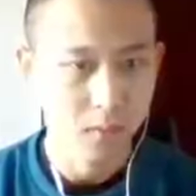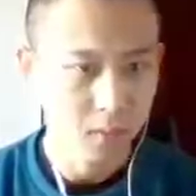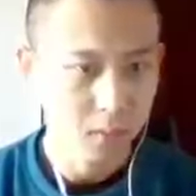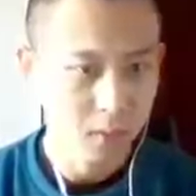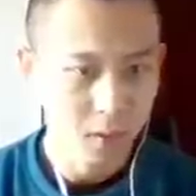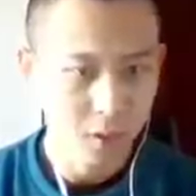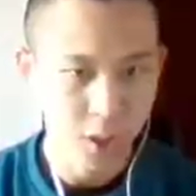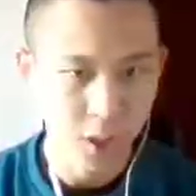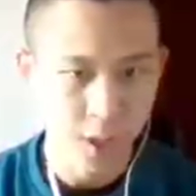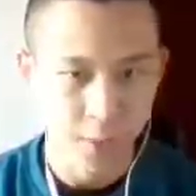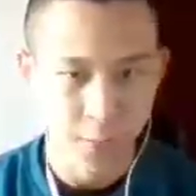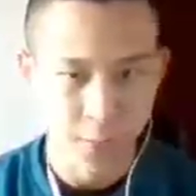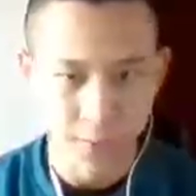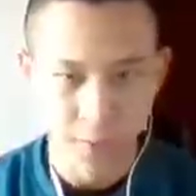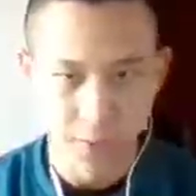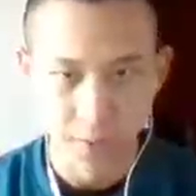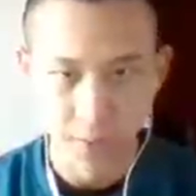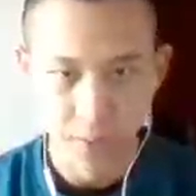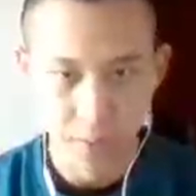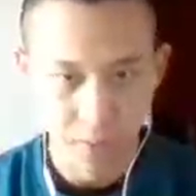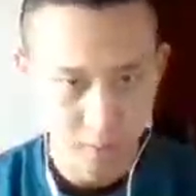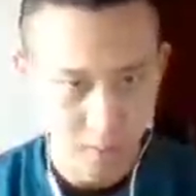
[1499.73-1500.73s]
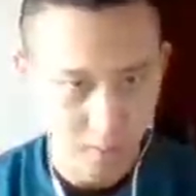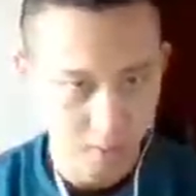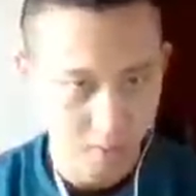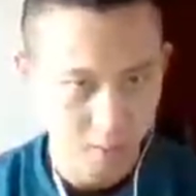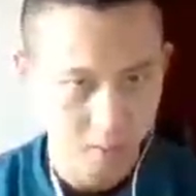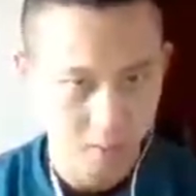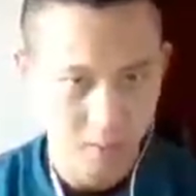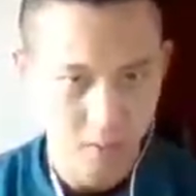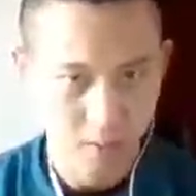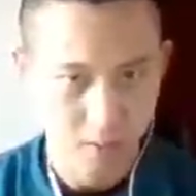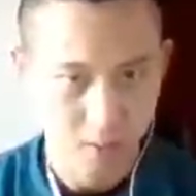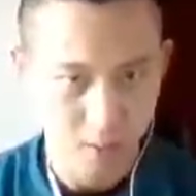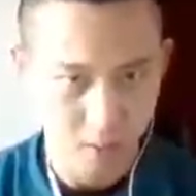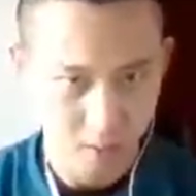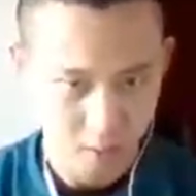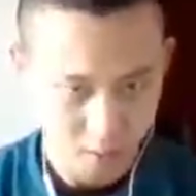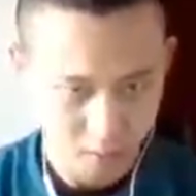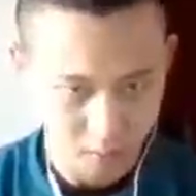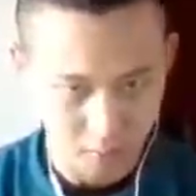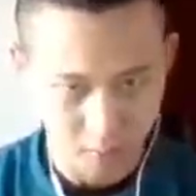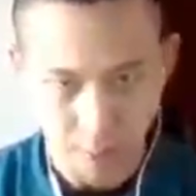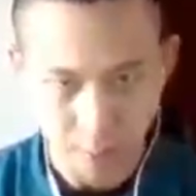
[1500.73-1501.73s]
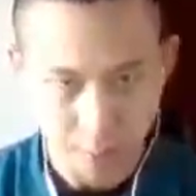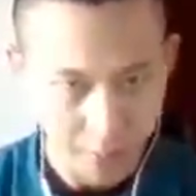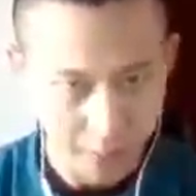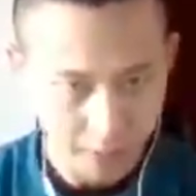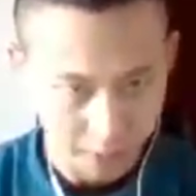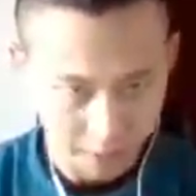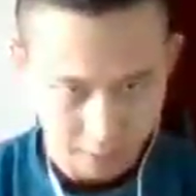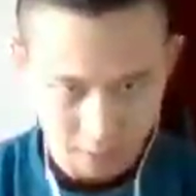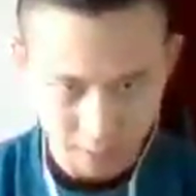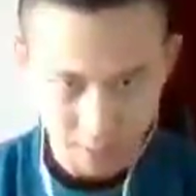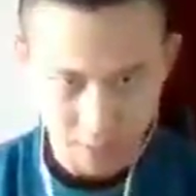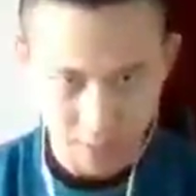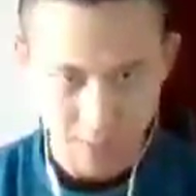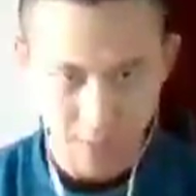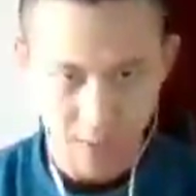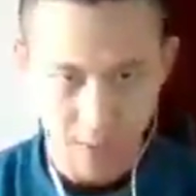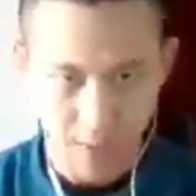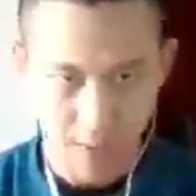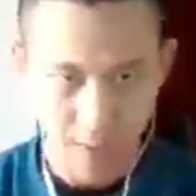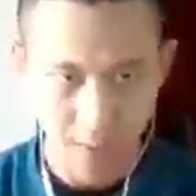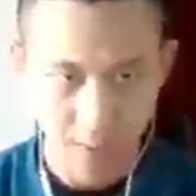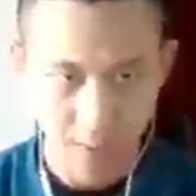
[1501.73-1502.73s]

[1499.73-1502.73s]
Shine worked though. That's fine.